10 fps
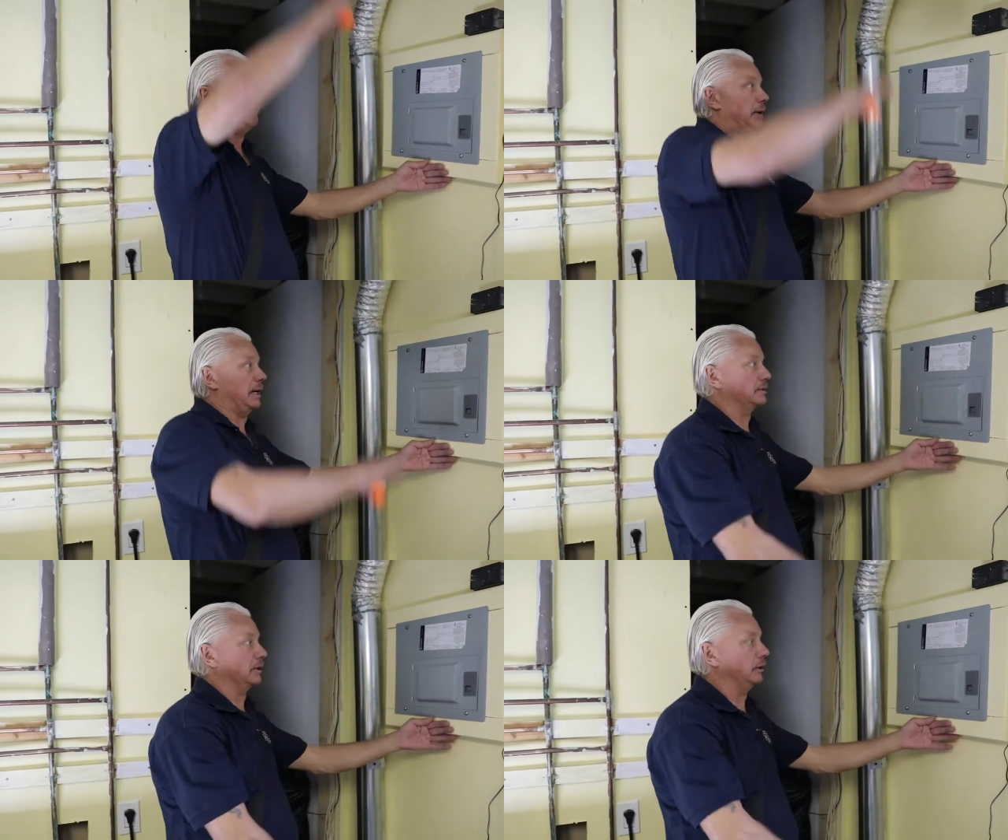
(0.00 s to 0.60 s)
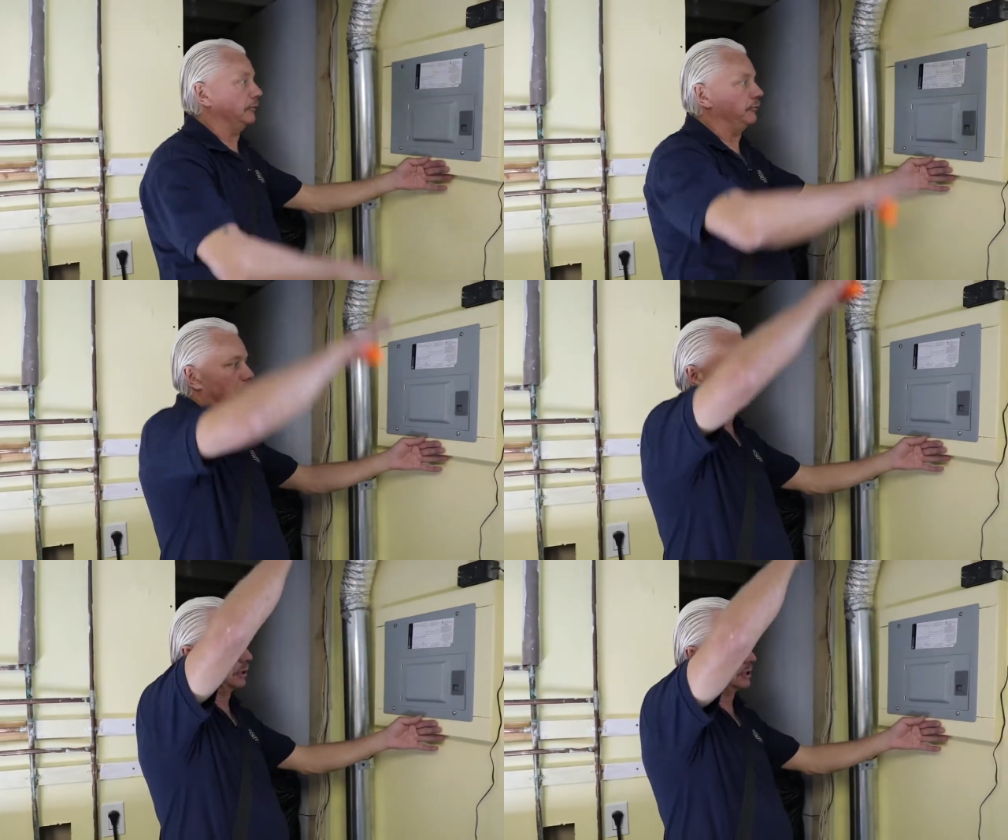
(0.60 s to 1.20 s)
basically
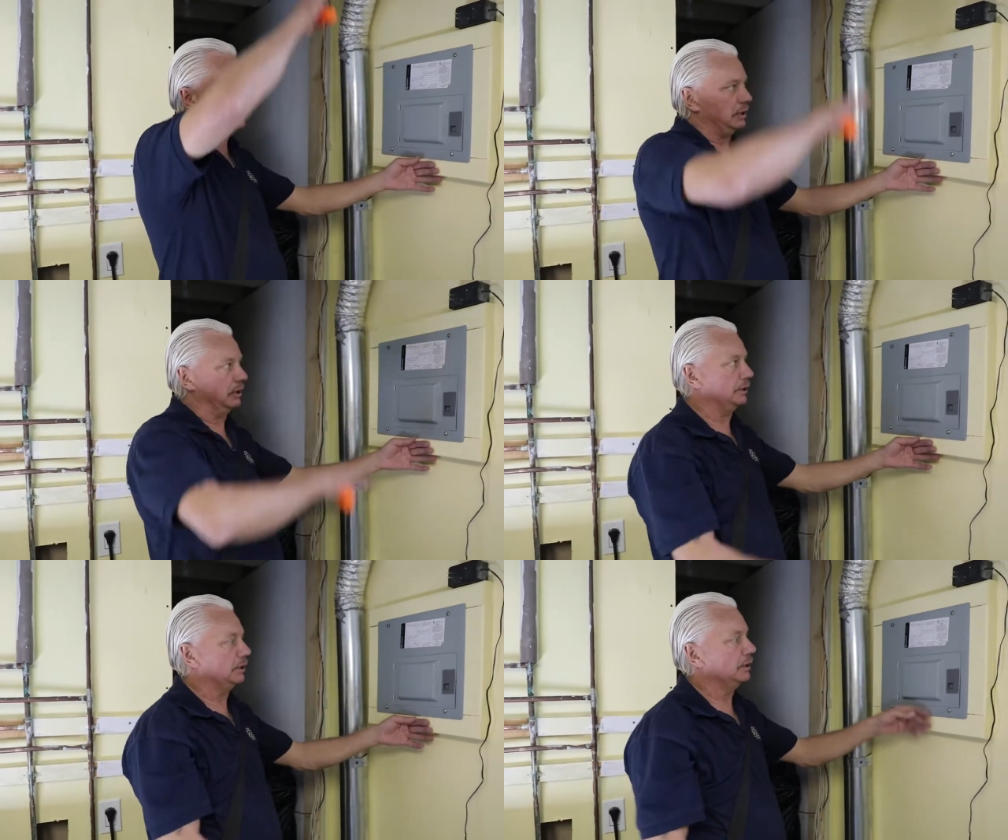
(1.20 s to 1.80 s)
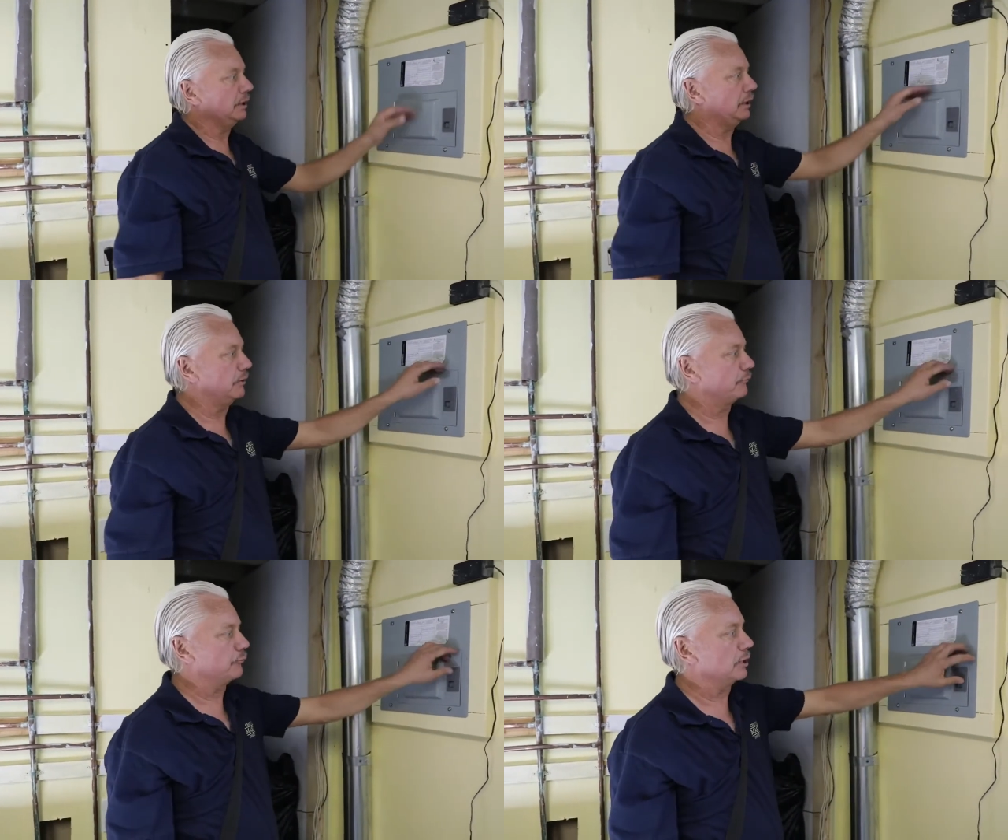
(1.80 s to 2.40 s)
floor to ceiling,
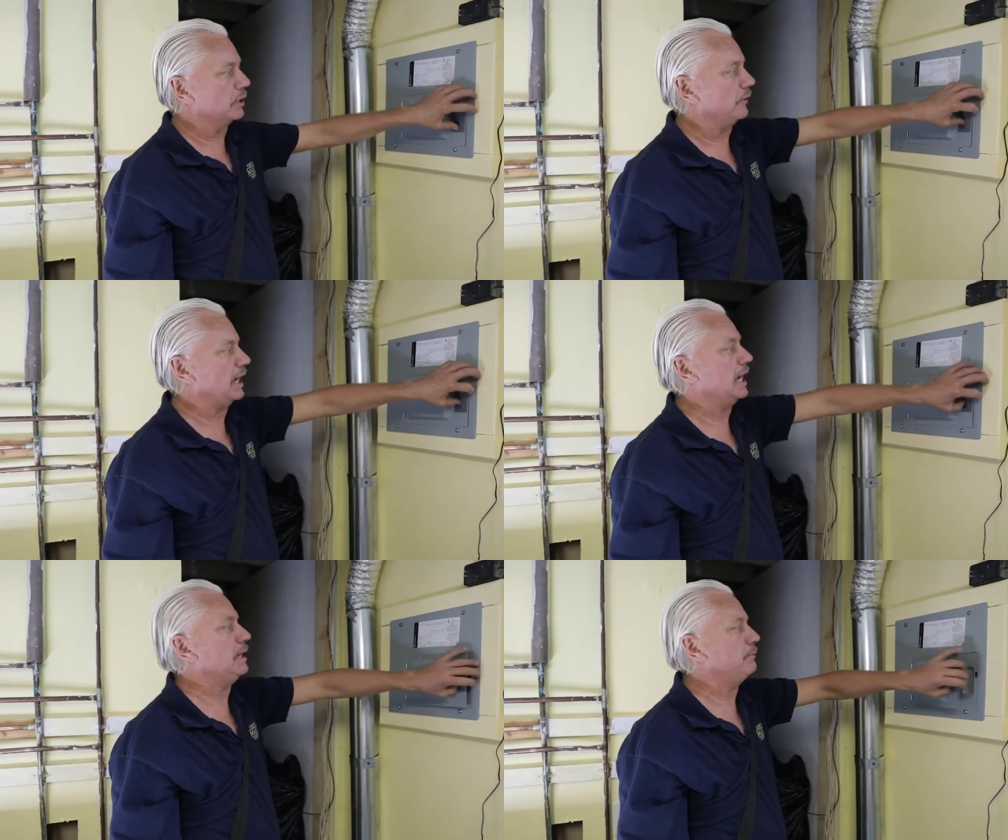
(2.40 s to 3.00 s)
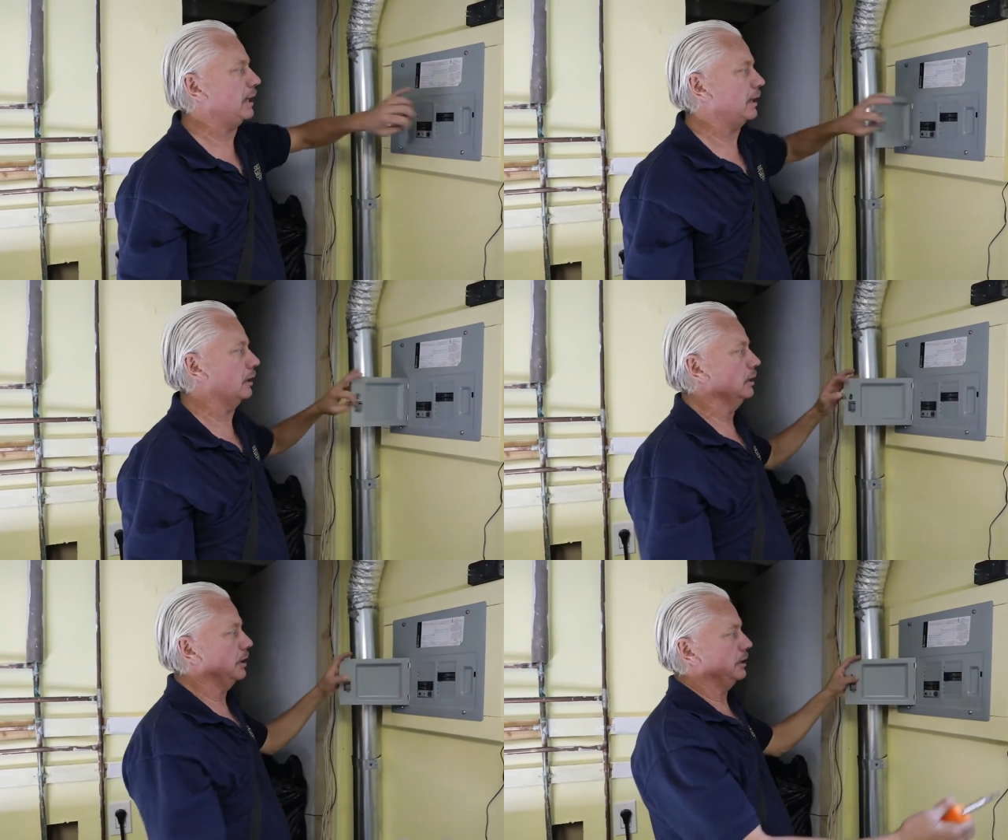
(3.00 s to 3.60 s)
in front of any panel,